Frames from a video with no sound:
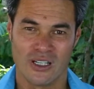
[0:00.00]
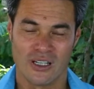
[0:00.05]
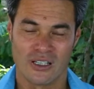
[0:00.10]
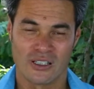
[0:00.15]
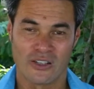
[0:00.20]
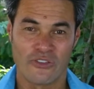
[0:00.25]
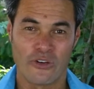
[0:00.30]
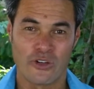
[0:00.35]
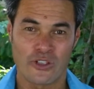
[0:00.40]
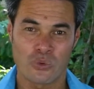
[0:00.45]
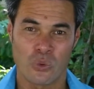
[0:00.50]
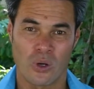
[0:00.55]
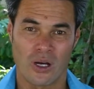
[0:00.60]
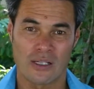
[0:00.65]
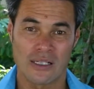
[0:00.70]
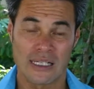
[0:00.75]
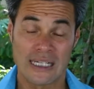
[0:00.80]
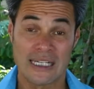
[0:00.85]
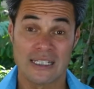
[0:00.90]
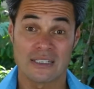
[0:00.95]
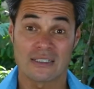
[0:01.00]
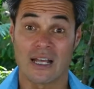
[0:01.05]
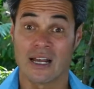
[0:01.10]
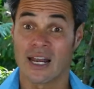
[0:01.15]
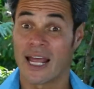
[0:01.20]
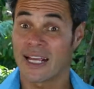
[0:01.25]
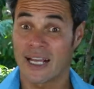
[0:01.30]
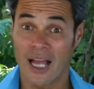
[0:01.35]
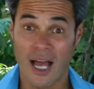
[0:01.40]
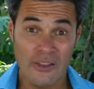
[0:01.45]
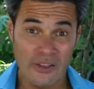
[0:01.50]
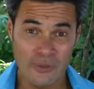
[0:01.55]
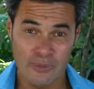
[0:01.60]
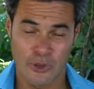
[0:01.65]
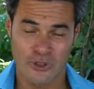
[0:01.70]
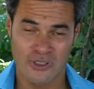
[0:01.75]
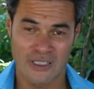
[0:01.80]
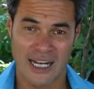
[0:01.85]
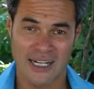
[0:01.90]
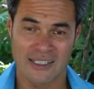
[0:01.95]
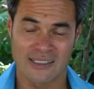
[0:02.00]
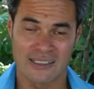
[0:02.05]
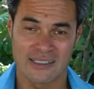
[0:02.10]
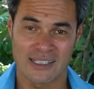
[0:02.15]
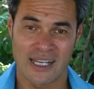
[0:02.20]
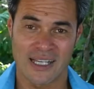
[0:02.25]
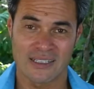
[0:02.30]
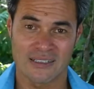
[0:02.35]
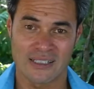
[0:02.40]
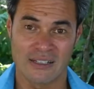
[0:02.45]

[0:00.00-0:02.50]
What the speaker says: The first one is, like other personality tests,